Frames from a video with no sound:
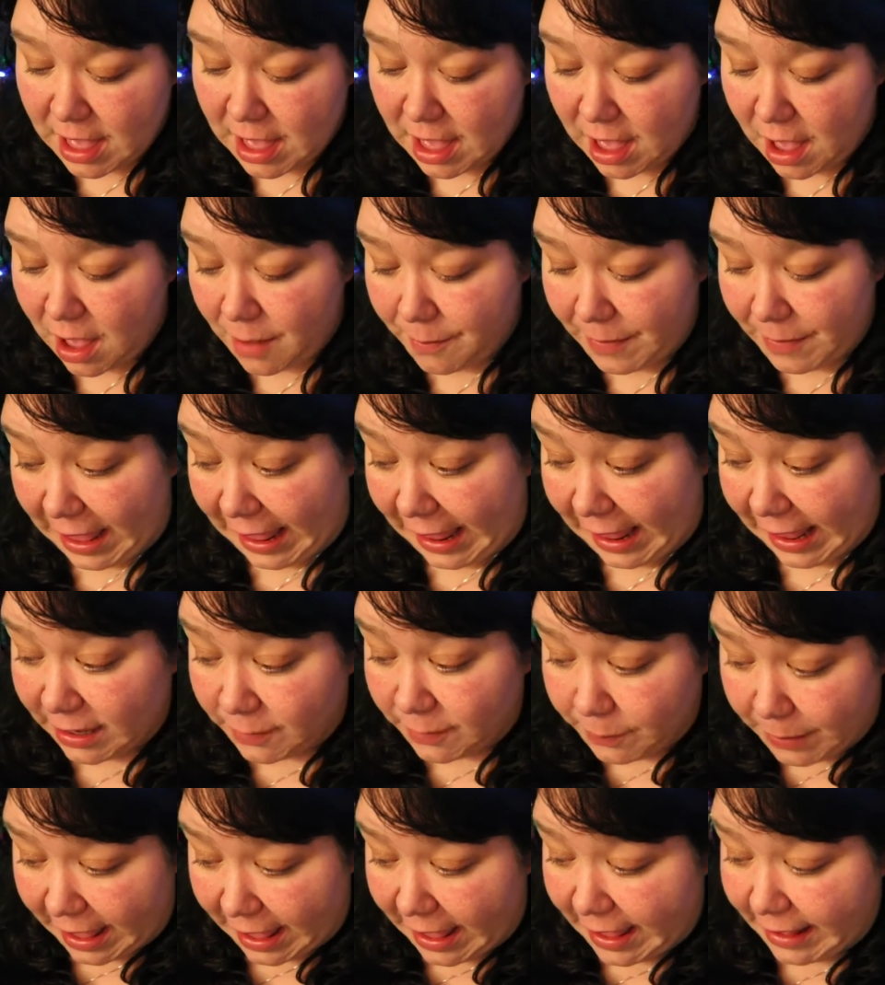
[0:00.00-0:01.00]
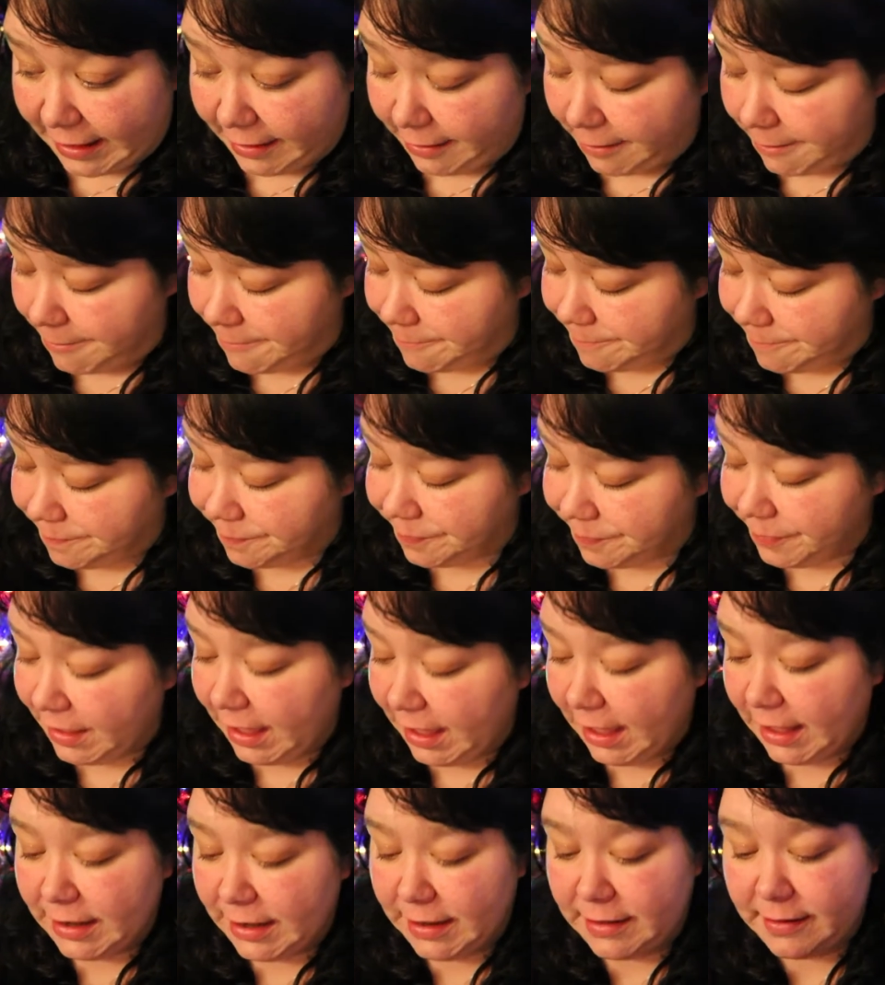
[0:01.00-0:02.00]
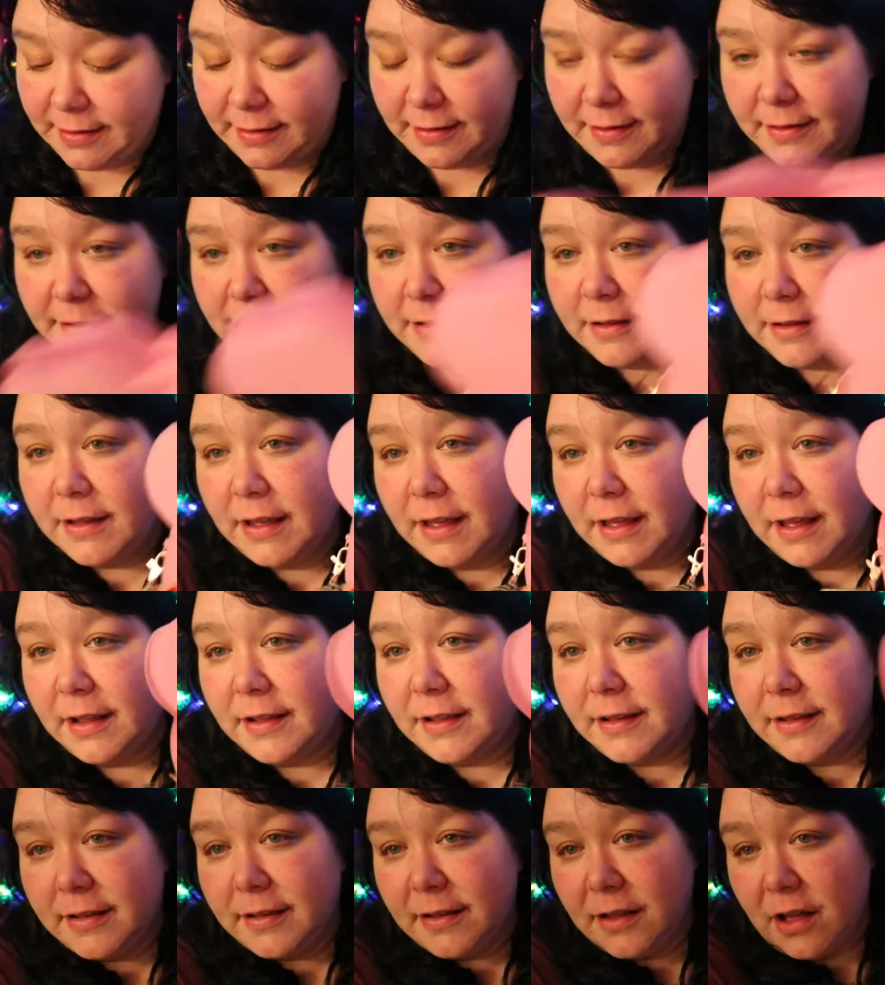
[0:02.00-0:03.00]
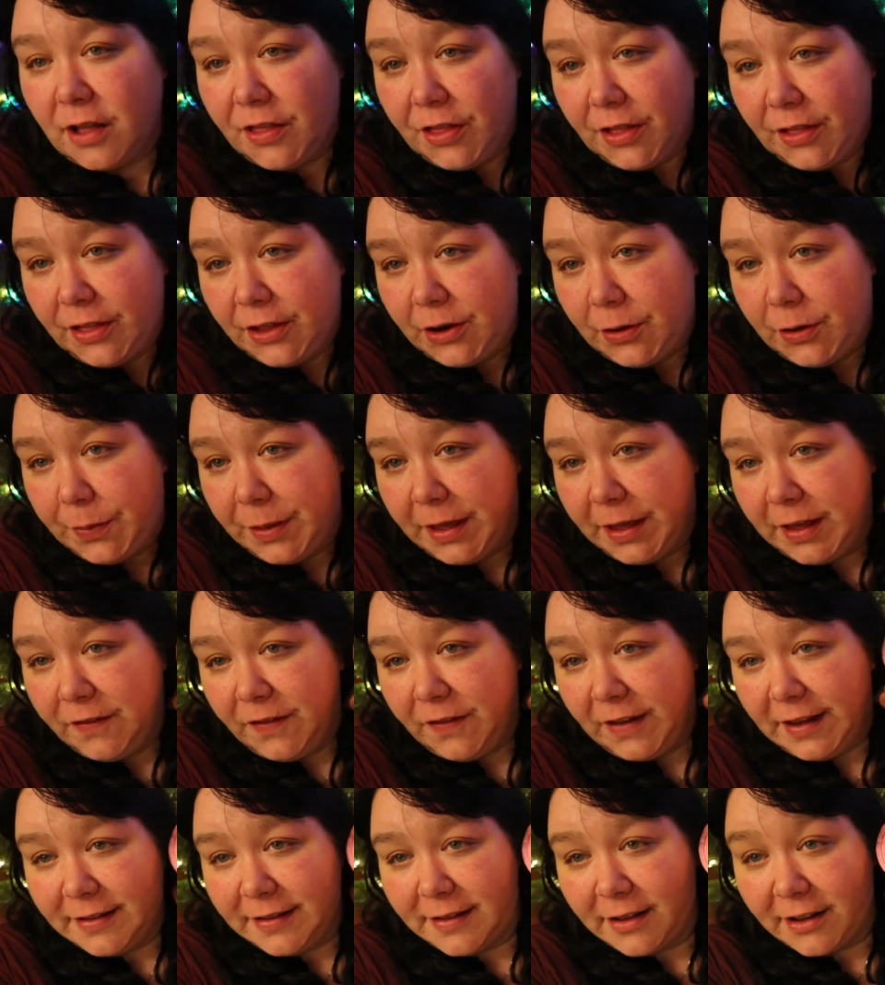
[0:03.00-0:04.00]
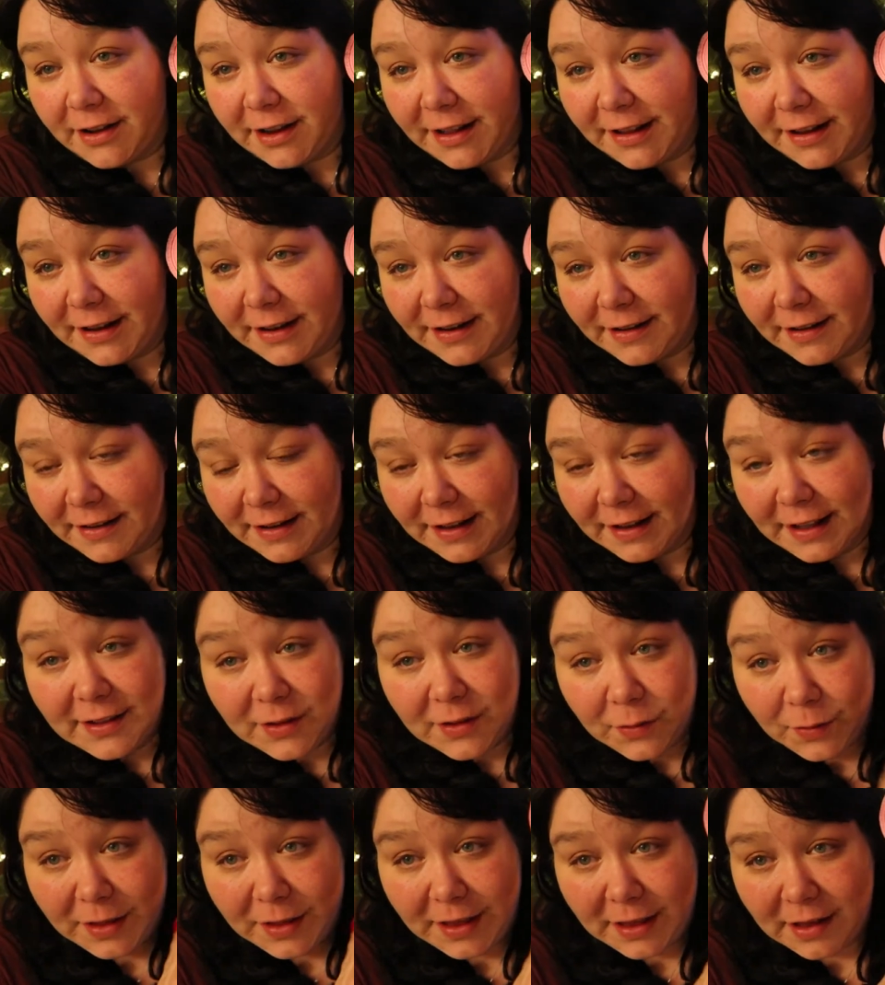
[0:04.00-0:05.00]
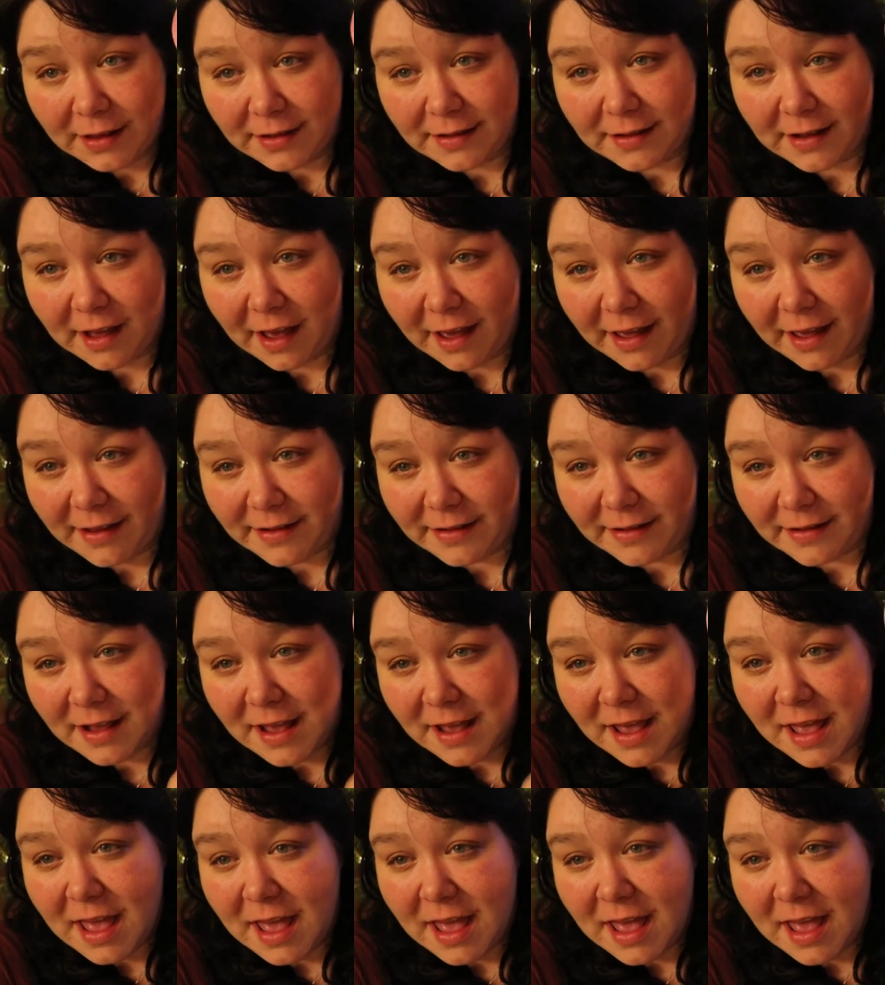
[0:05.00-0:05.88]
handbag, and it's got the little pig face on it. It's a really good size.